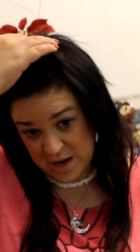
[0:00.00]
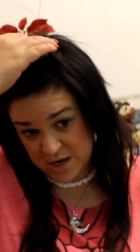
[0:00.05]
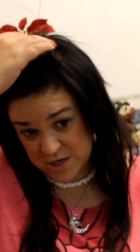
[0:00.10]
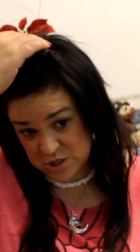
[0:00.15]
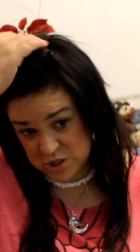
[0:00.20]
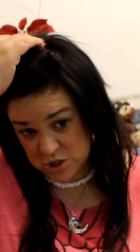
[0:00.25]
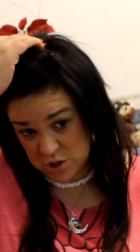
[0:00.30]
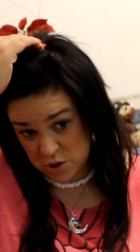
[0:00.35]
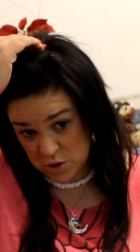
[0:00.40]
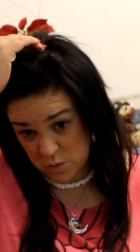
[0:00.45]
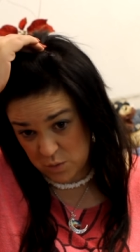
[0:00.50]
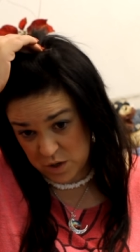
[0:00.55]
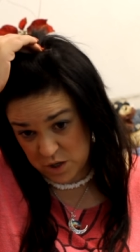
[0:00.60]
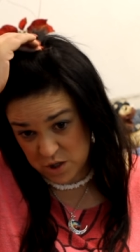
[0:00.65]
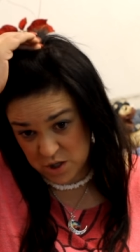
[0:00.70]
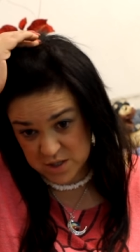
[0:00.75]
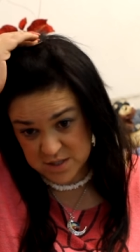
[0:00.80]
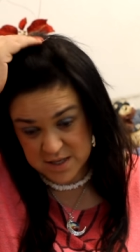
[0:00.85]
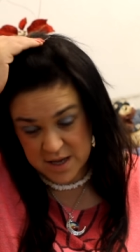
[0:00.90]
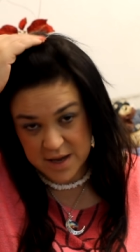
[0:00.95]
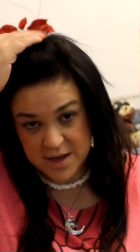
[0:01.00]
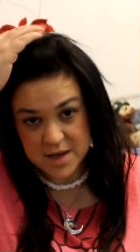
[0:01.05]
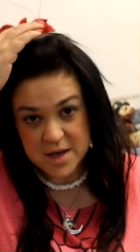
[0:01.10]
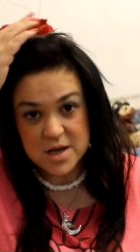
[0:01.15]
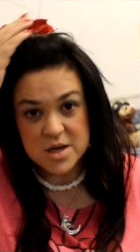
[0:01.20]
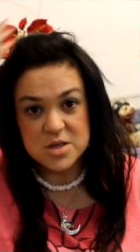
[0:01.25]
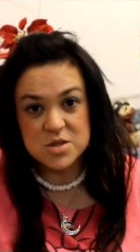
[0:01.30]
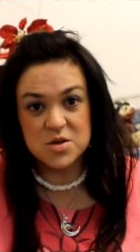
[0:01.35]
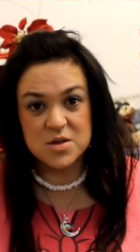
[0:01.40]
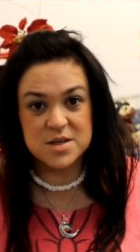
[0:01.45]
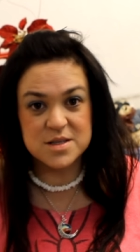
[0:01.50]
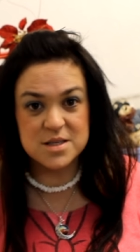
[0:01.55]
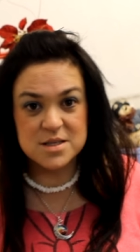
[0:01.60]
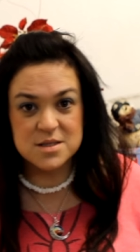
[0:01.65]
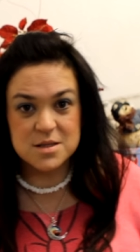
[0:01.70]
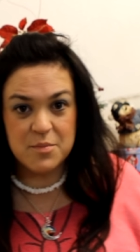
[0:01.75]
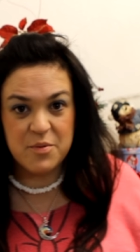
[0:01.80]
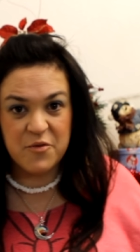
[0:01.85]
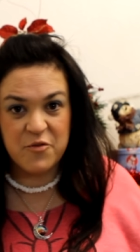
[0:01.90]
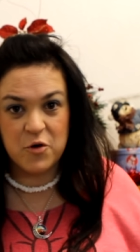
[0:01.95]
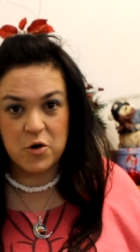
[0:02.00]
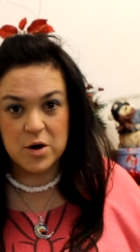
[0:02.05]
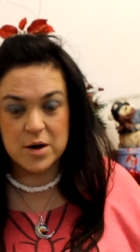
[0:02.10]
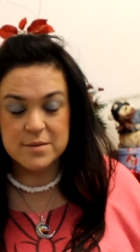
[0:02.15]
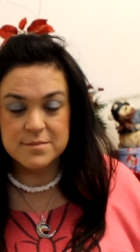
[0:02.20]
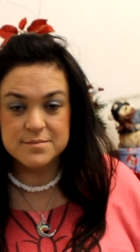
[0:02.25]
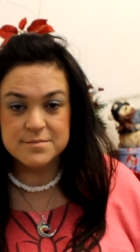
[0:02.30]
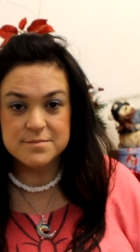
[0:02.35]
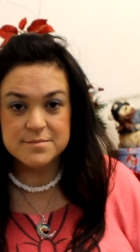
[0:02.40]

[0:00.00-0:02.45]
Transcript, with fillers: and show you what it looks like. So this is the before.